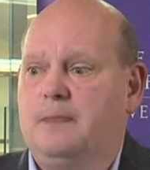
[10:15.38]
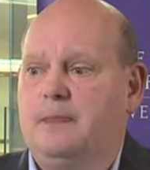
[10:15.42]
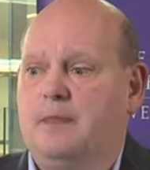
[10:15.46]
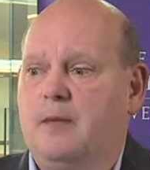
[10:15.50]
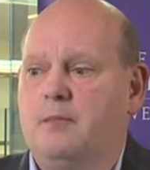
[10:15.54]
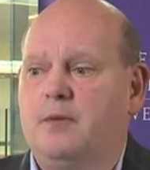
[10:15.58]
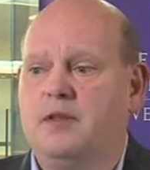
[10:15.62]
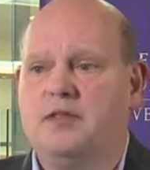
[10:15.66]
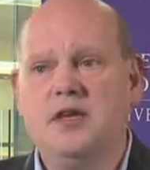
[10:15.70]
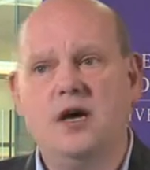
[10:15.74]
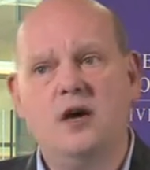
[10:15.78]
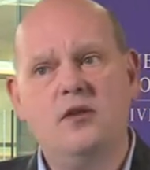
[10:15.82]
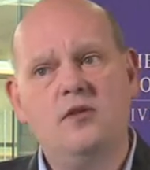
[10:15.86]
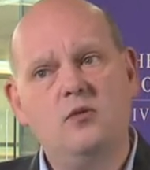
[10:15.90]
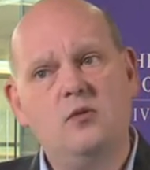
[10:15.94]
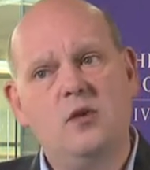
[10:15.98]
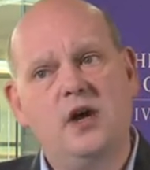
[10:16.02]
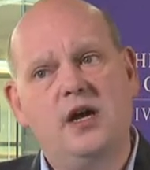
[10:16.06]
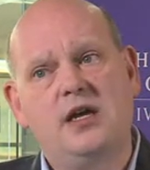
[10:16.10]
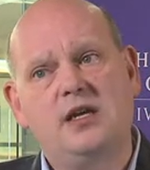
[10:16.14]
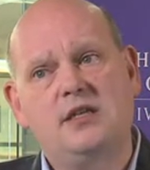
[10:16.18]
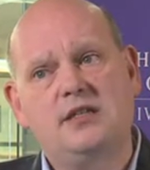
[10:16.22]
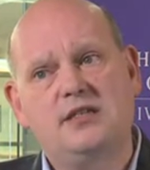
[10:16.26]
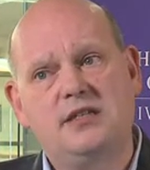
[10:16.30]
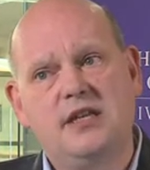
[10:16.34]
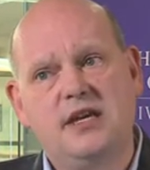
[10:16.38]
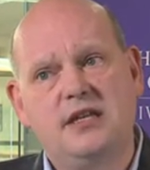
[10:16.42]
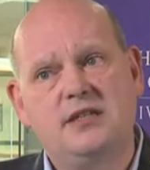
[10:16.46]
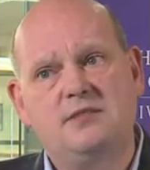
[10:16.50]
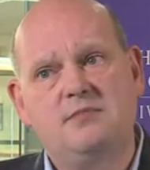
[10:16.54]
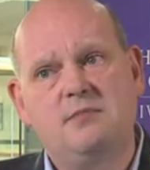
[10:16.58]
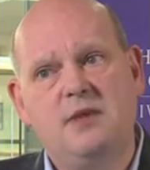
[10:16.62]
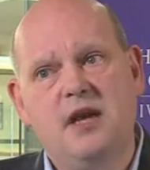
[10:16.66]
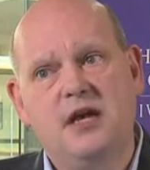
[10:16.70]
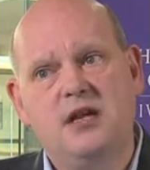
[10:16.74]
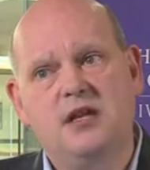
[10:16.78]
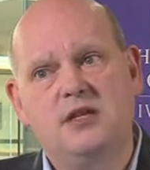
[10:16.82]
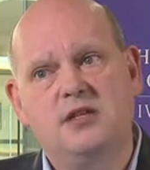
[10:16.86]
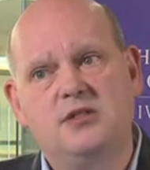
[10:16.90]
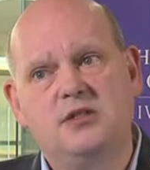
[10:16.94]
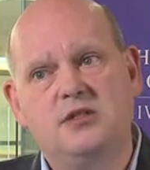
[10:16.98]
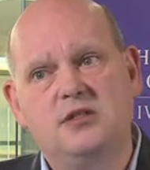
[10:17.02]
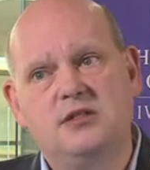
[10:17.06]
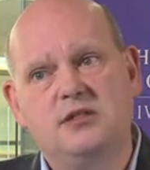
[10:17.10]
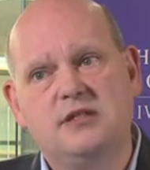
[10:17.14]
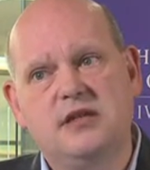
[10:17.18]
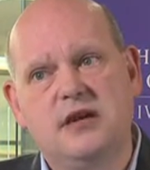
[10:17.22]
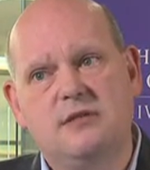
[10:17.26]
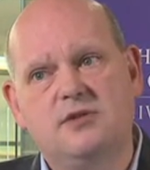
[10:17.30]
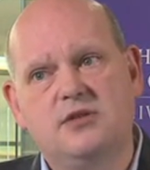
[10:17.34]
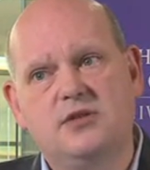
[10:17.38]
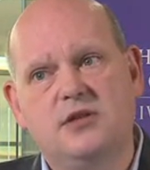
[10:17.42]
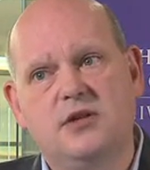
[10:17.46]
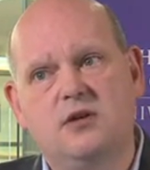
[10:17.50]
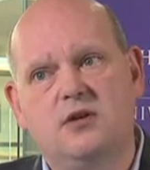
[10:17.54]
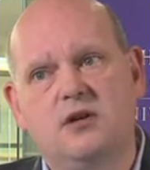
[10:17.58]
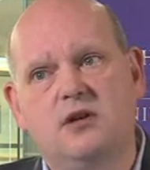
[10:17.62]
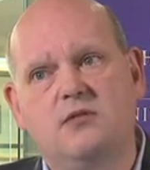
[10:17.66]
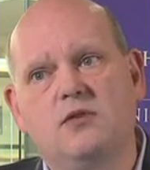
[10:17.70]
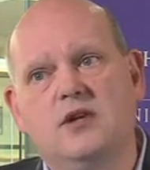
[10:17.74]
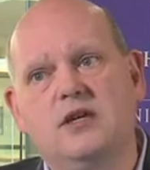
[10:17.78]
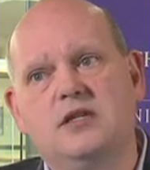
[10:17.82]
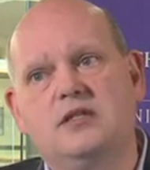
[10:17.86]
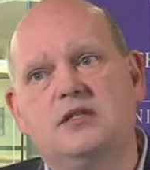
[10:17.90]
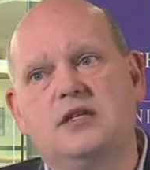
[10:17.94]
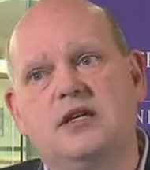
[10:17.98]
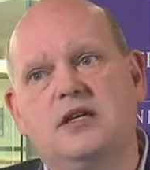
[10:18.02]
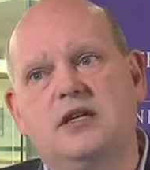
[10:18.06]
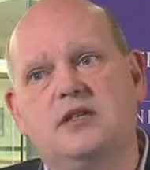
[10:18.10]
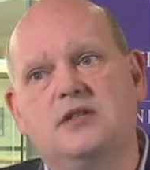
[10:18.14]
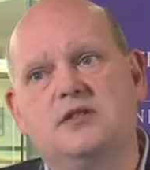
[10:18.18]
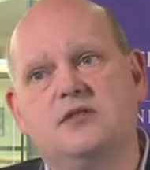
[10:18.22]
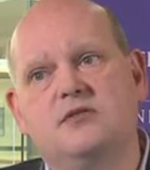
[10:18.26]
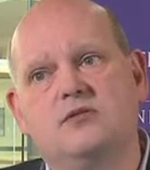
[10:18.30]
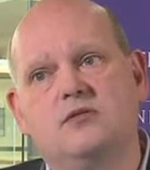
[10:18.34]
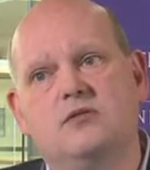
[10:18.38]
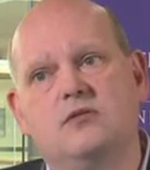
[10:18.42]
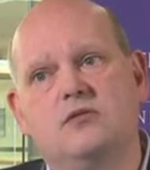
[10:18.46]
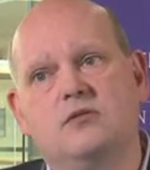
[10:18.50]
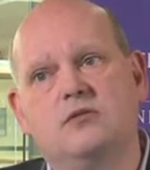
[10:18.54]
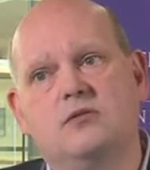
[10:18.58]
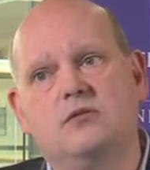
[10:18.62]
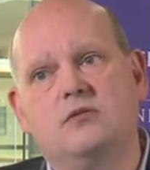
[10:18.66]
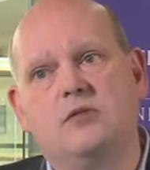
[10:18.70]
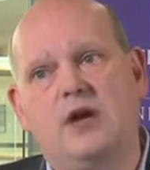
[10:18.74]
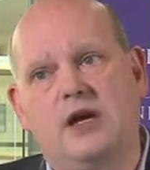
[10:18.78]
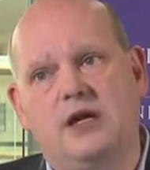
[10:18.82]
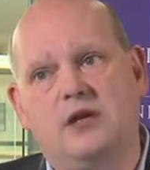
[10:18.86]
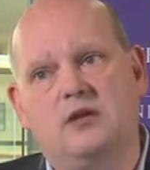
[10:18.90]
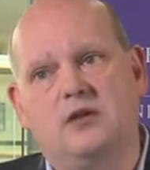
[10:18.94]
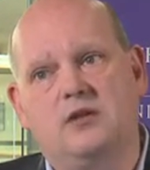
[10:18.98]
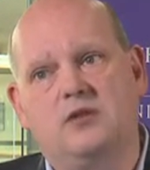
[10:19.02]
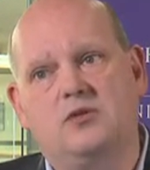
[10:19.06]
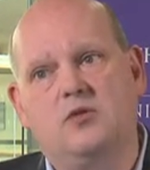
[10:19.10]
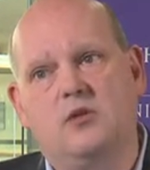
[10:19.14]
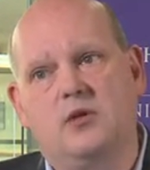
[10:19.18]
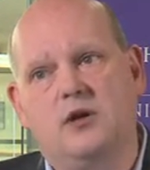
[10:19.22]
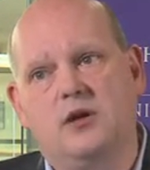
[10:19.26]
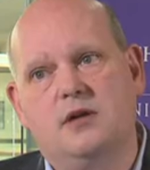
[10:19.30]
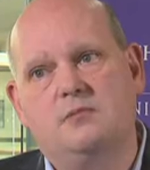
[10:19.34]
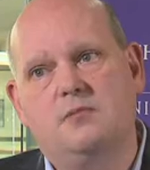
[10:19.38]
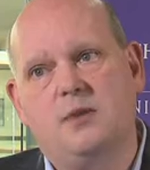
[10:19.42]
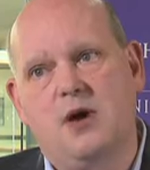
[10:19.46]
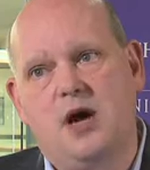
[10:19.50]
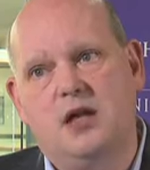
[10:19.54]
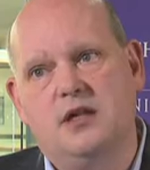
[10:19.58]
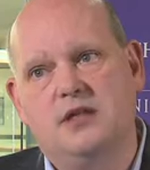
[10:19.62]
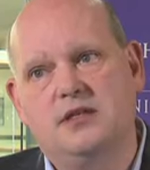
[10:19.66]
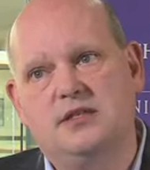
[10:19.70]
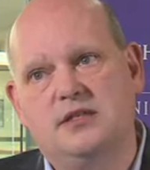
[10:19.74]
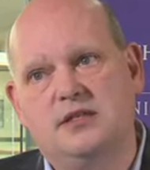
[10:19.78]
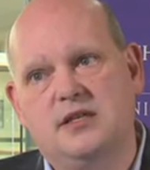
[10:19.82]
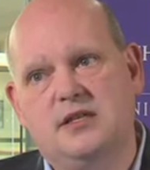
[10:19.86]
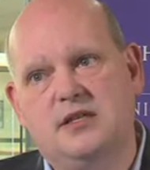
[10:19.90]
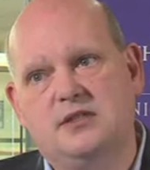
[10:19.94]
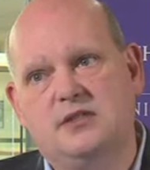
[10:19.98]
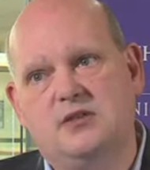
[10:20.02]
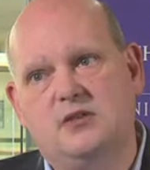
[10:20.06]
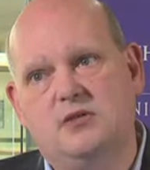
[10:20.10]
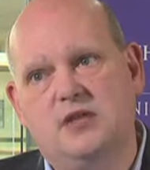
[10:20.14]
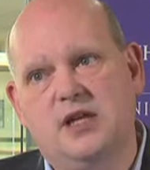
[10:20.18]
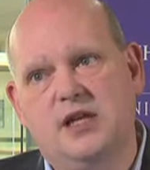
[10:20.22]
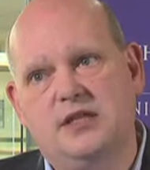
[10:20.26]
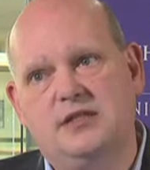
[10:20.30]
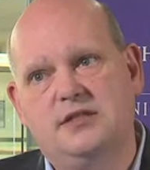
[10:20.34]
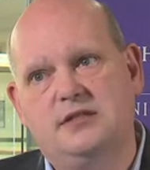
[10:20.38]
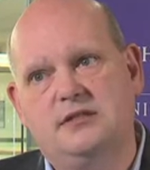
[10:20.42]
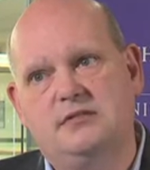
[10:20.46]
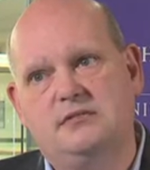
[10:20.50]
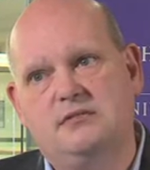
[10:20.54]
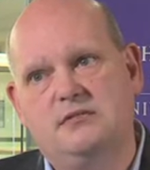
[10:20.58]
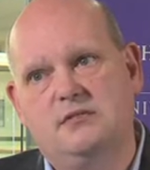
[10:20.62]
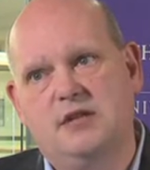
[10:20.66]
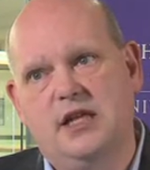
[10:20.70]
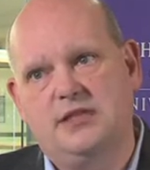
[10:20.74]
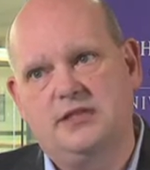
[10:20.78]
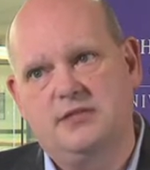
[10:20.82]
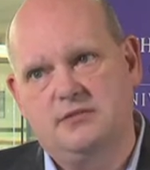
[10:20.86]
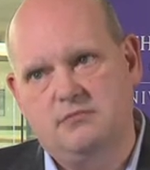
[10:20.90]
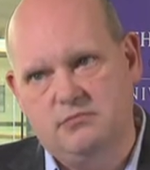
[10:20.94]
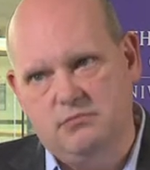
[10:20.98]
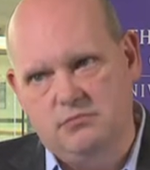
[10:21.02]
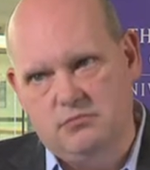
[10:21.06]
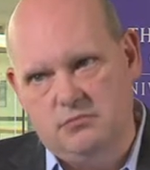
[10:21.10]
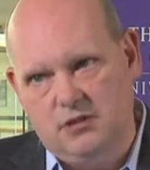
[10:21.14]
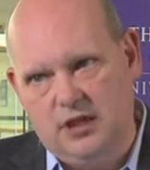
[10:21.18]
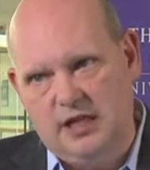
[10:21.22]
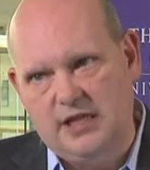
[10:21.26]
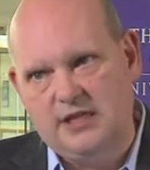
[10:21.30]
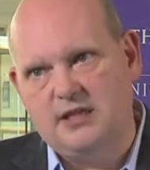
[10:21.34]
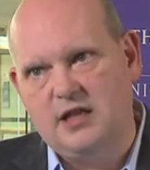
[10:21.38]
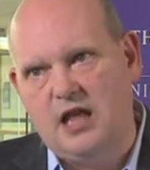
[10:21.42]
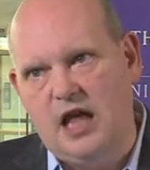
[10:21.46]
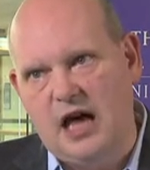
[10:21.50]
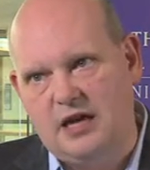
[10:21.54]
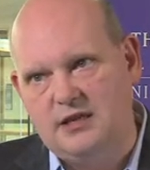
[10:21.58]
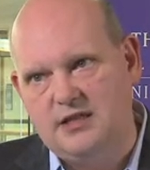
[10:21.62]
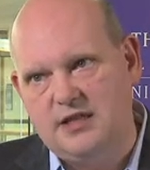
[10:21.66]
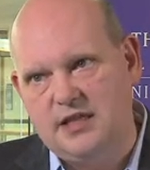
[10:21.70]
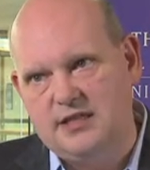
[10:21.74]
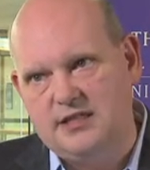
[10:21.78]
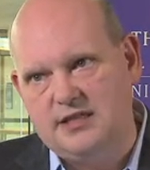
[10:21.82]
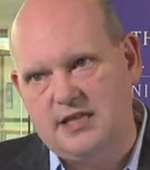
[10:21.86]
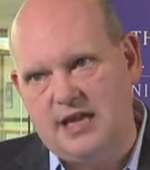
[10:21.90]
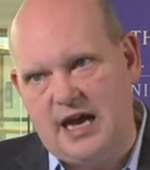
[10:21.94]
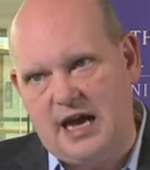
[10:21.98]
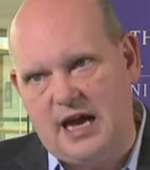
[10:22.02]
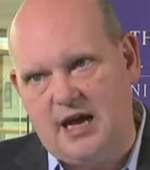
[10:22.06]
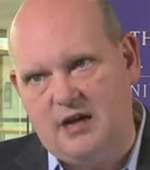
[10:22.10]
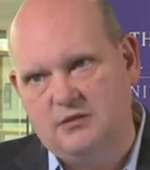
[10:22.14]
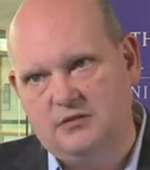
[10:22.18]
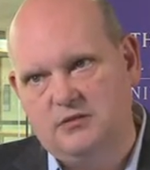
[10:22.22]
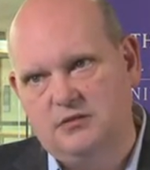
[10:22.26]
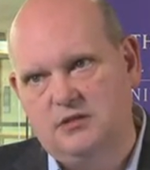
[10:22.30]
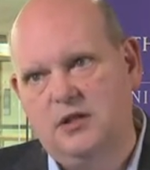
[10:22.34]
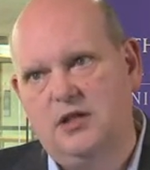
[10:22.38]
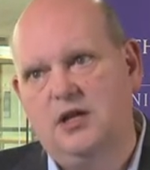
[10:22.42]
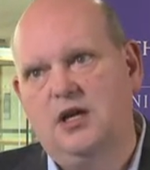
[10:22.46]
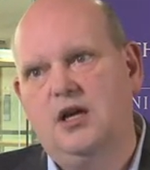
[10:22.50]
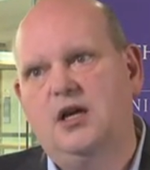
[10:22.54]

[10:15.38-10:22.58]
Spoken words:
But the other way states manage cybersecurity risk is through regulatory policy. So let's lock things down.